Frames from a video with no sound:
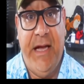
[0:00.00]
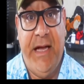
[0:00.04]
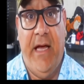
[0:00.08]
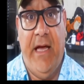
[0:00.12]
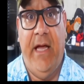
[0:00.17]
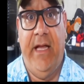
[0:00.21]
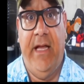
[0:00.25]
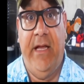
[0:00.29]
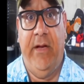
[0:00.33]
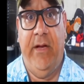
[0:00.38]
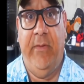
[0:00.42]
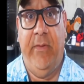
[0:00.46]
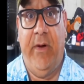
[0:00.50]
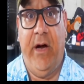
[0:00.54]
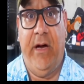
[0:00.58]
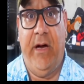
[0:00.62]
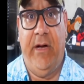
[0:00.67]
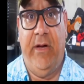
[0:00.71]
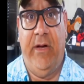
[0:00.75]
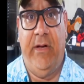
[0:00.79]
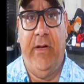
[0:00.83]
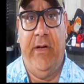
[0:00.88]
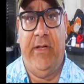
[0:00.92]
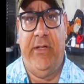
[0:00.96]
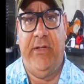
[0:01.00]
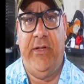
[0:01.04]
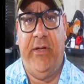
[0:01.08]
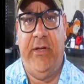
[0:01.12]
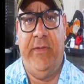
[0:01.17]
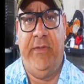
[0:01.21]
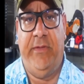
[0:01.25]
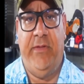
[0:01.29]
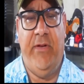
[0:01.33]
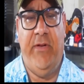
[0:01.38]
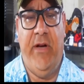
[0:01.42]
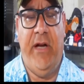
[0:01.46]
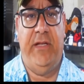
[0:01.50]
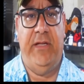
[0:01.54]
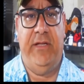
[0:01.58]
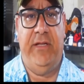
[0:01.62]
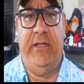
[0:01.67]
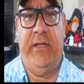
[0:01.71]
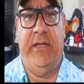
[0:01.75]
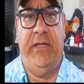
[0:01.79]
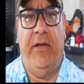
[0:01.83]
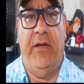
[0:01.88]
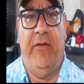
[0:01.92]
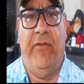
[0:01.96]
hitting your mark under extreme stress is
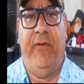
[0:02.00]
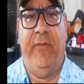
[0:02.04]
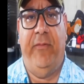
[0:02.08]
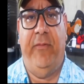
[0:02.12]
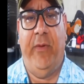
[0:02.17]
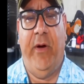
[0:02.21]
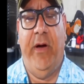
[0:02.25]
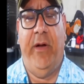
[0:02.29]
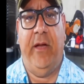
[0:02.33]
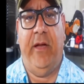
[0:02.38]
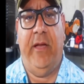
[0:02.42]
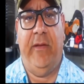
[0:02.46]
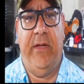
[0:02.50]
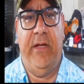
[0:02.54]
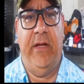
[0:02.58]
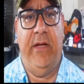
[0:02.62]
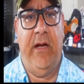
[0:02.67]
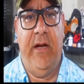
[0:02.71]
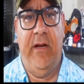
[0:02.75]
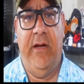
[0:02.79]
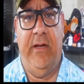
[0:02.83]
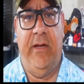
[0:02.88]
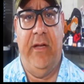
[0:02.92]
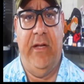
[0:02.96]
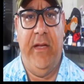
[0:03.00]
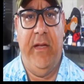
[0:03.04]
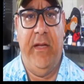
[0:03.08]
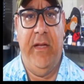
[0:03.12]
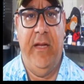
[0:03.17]
a different ballgame entirely.